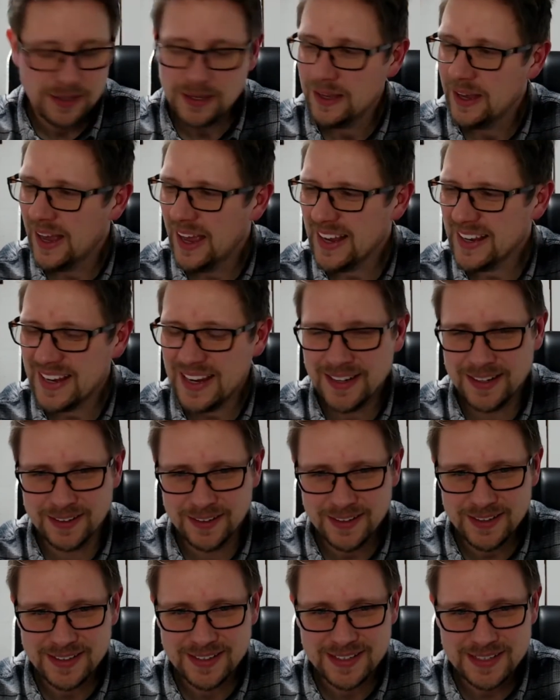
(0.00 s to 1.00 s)
I kind of
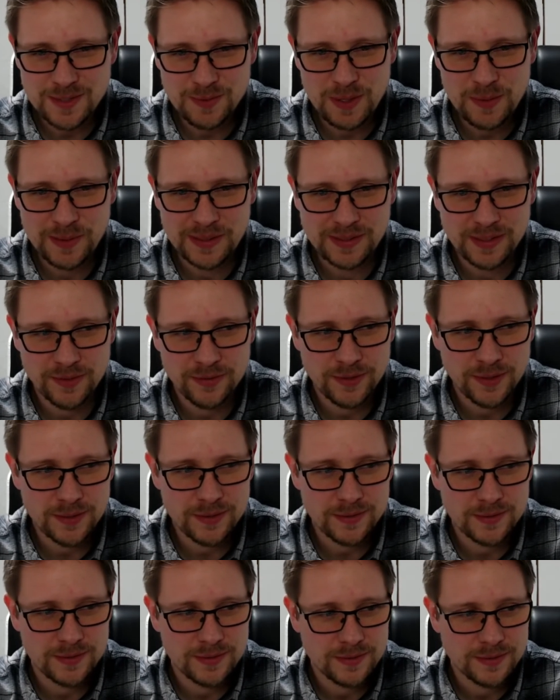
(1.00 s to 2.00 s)
like. It's a wee bit different.
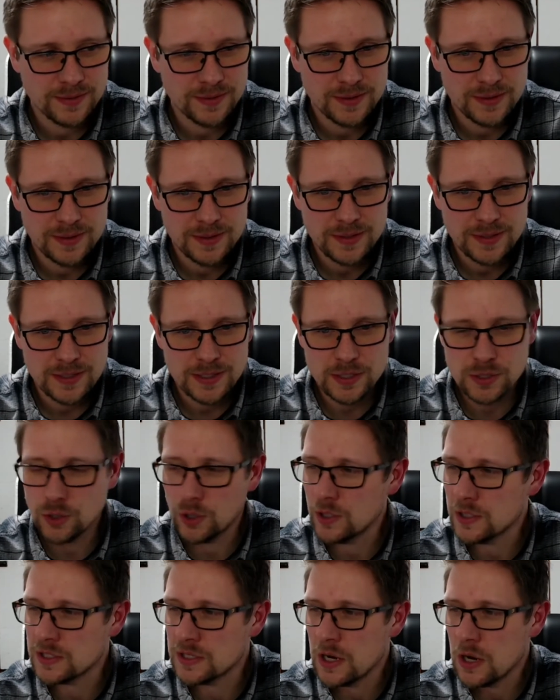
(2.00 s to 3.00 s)
It's not
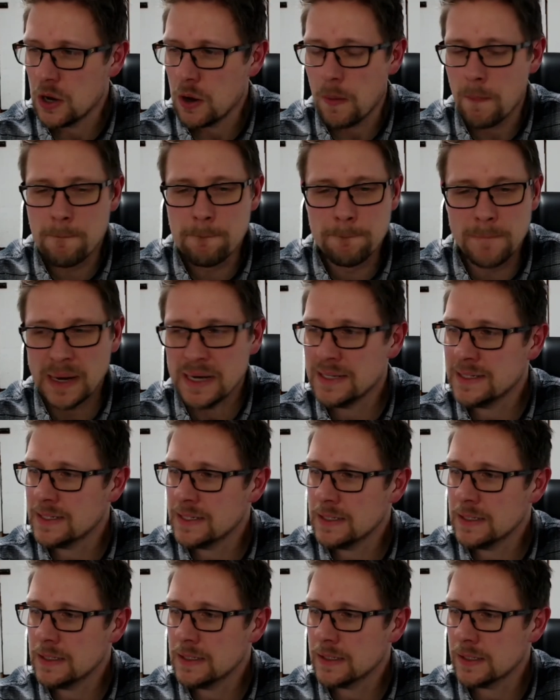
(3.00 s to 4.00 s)
as
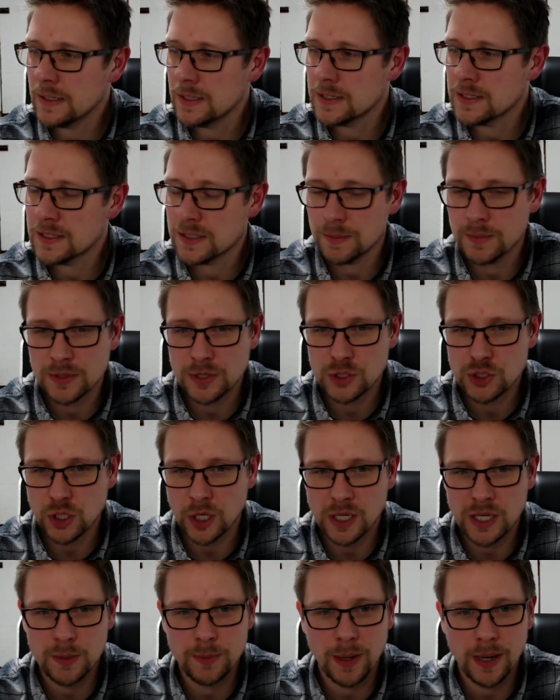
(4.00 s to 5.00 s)
mighty as some of the
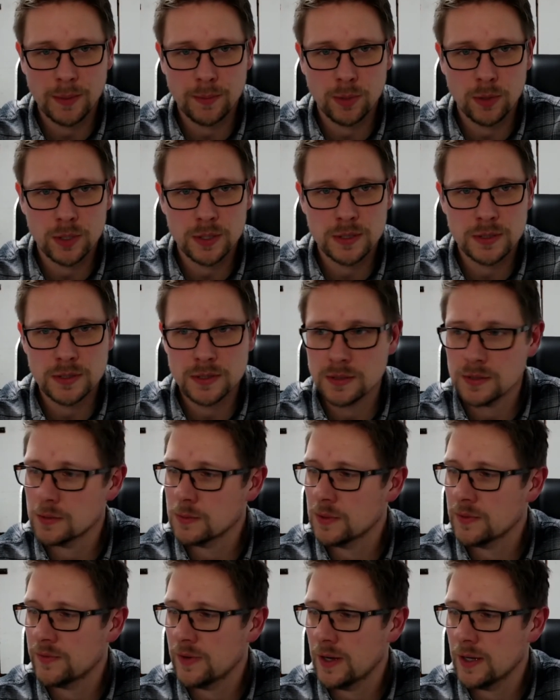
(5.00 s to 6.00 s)
chunky bad boys that
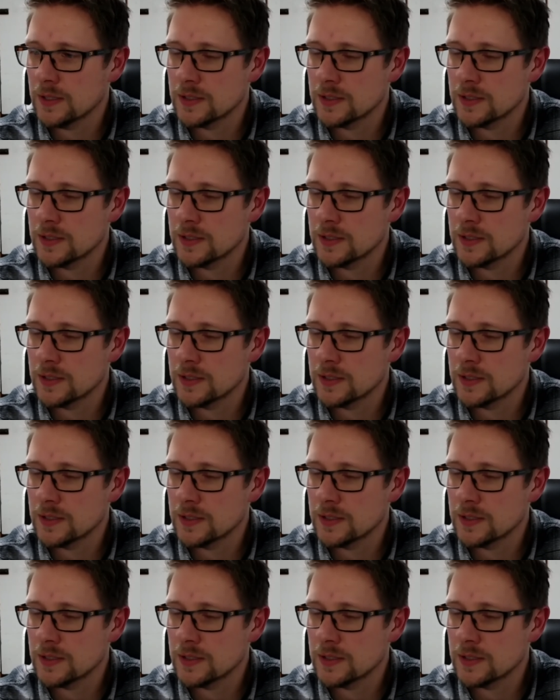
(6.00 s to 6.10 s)
we've had.